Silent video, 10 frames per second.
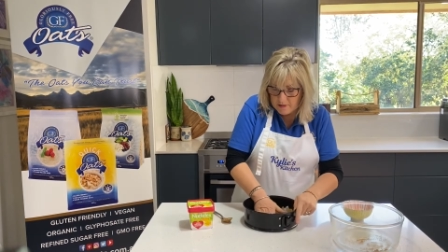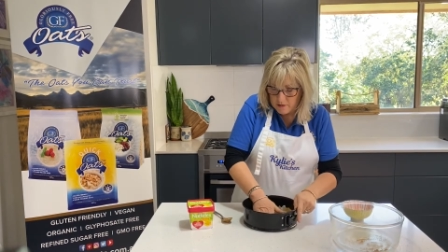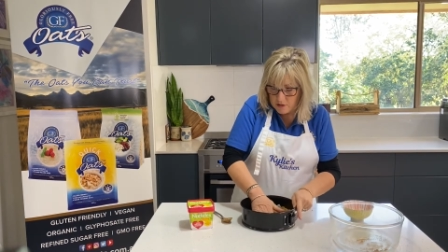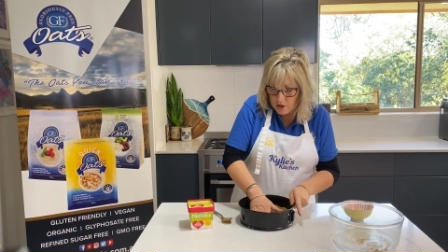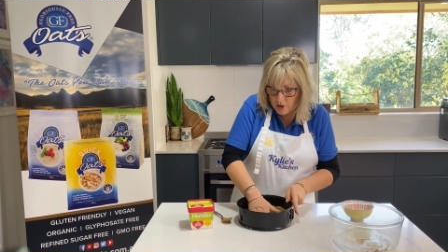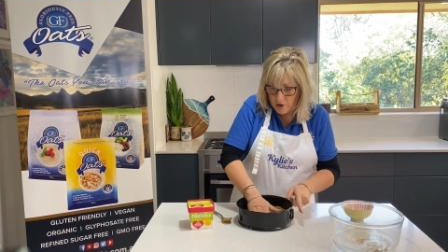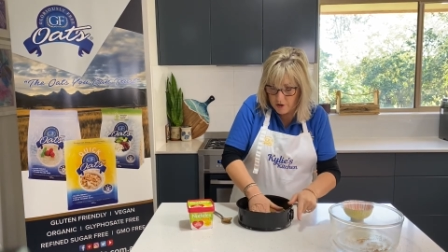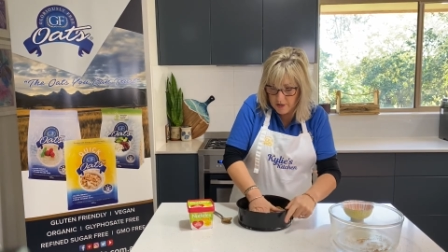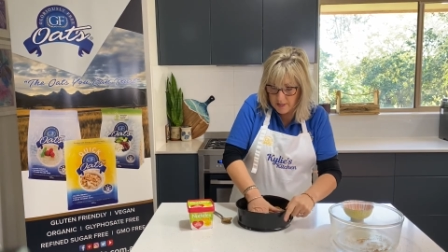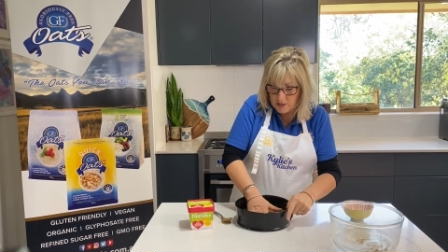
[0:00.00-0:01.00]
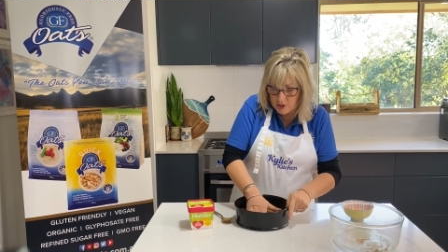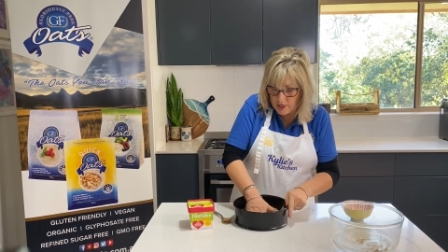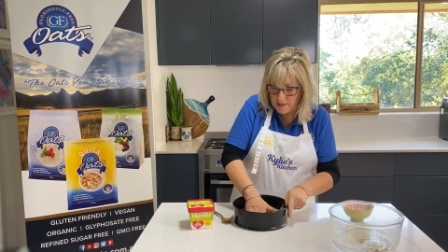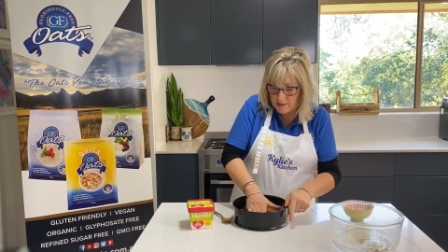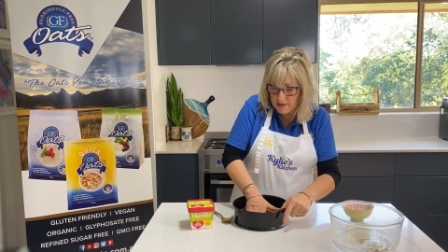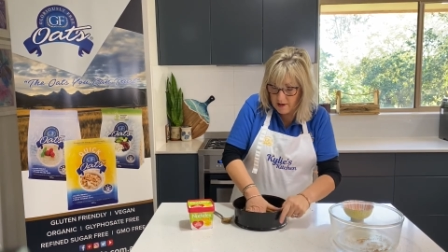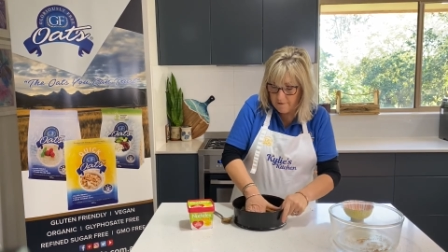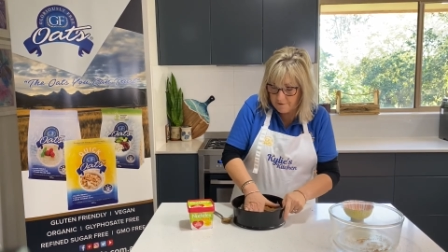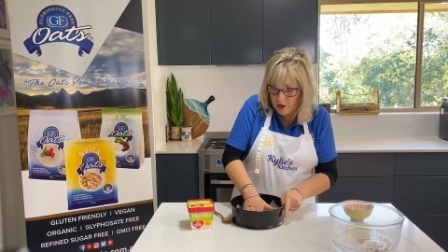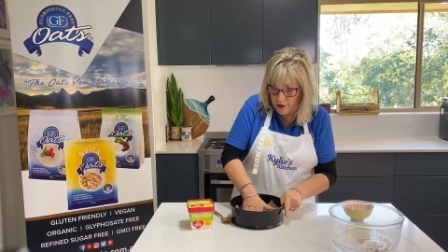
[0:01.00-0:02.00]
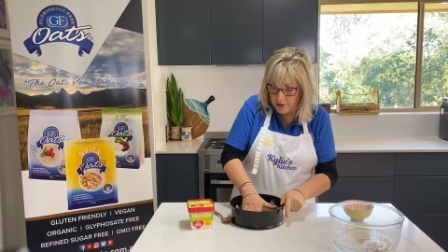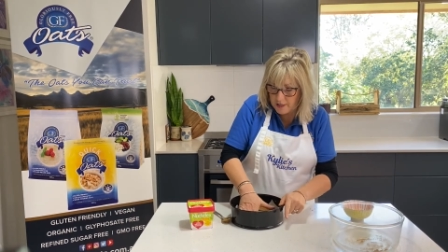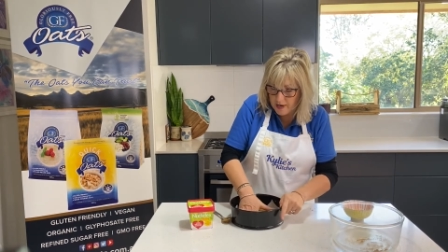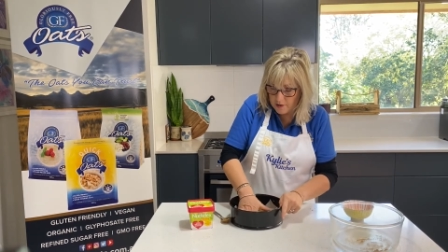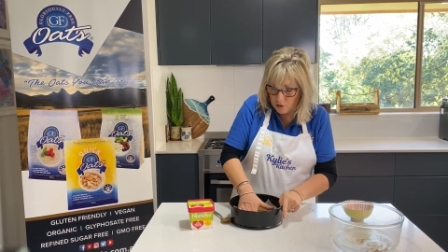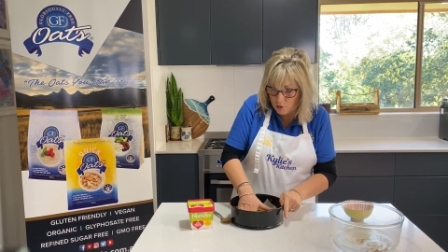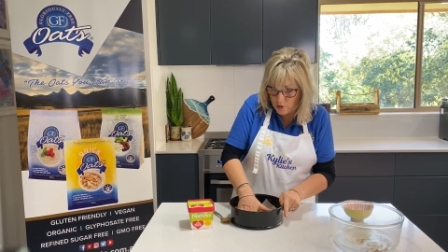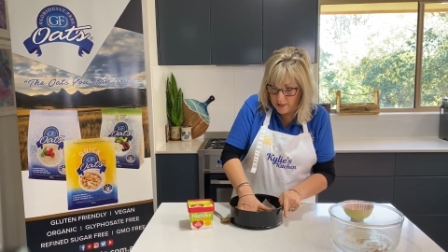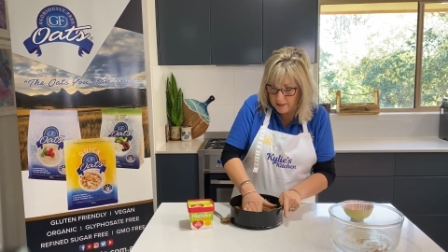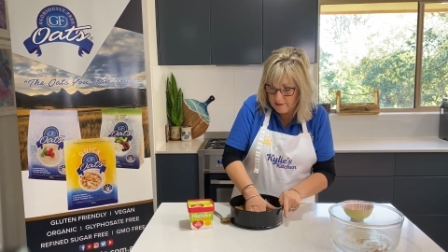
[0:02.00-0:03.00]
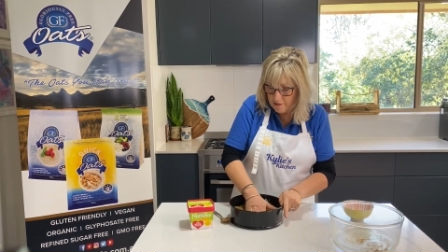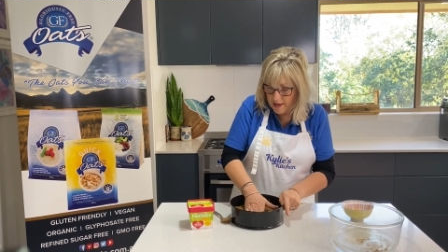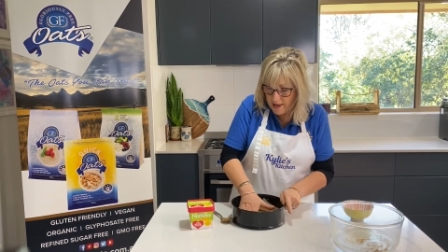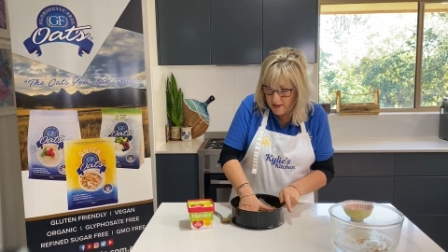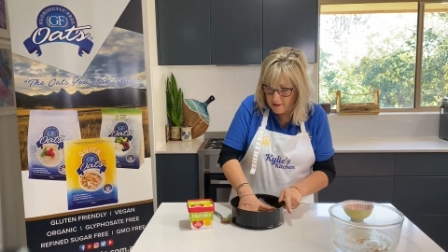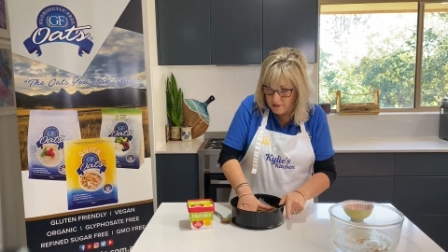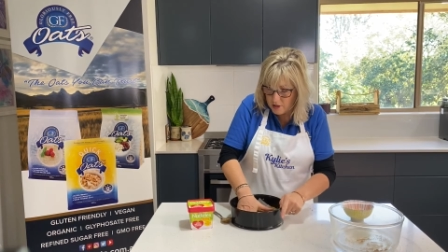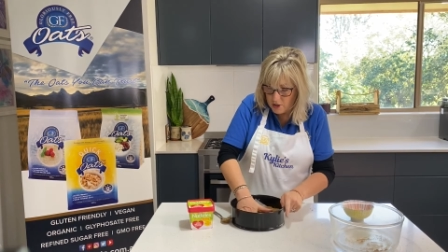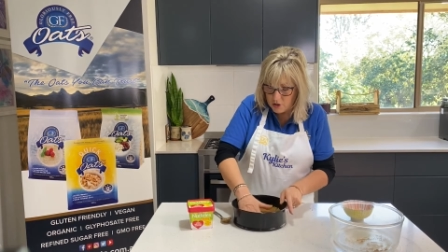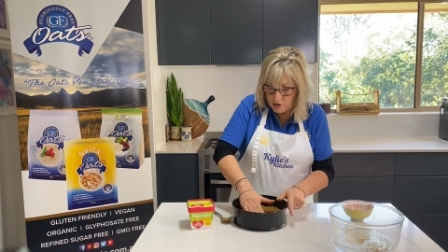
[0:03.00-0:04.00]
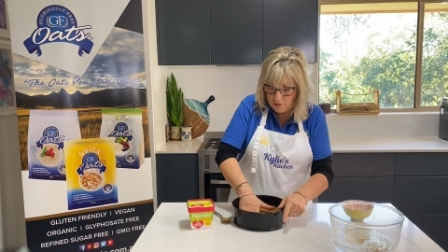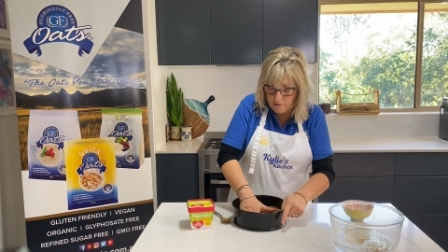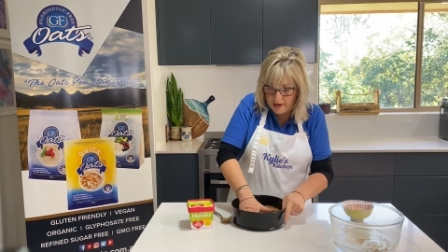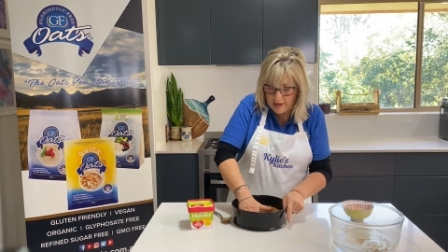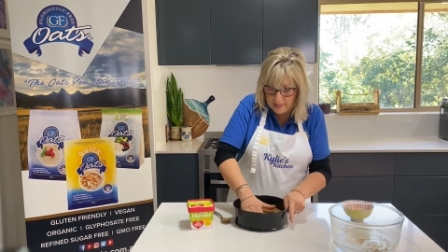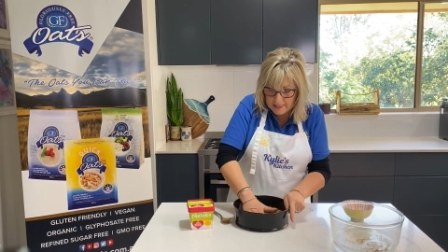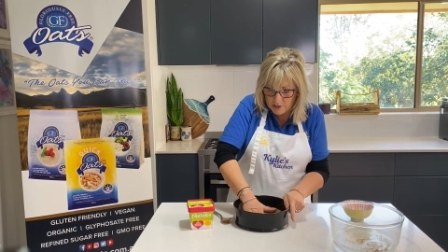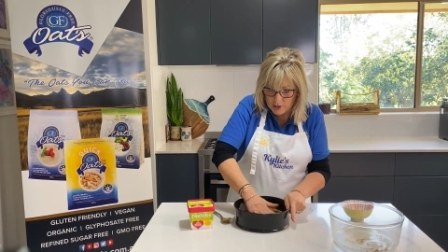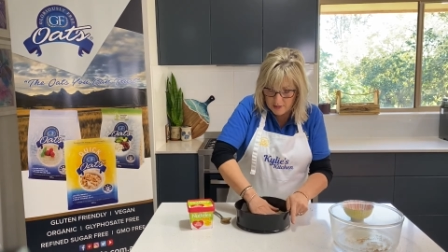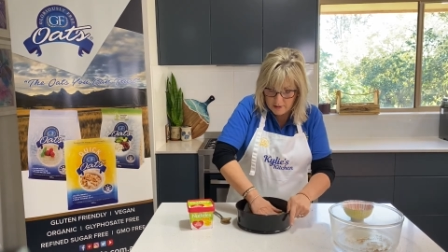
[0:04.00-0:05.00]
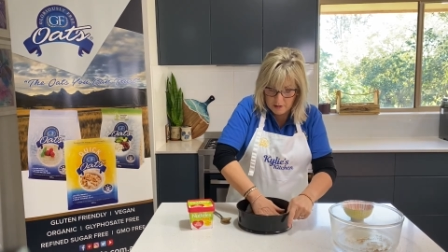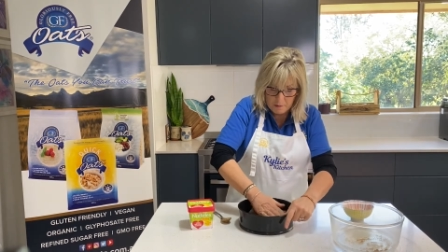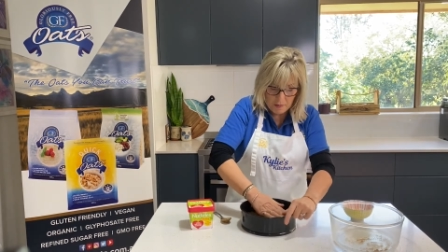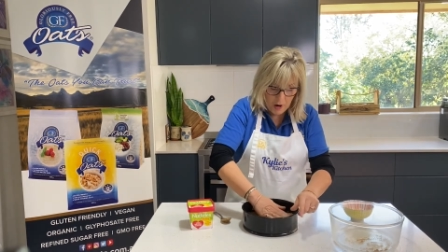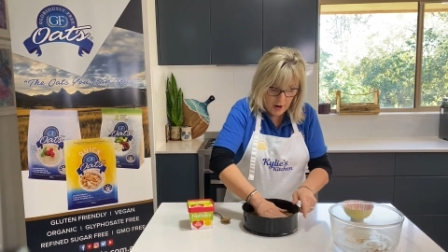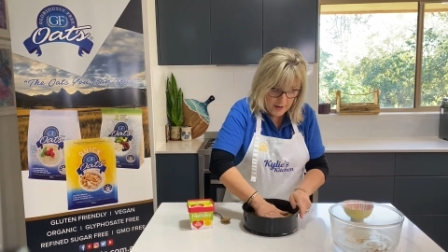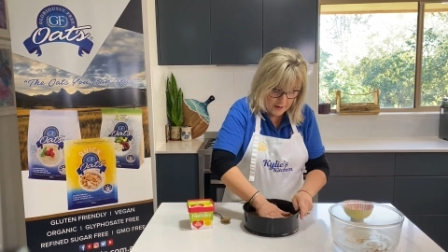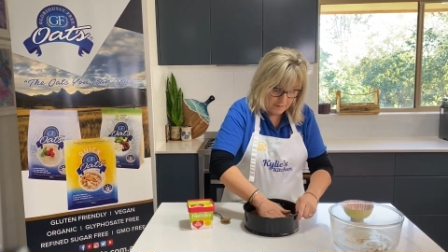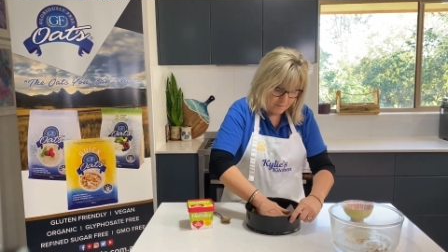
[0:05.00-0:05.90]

So it's just enough coconut oil in there to really just combine it.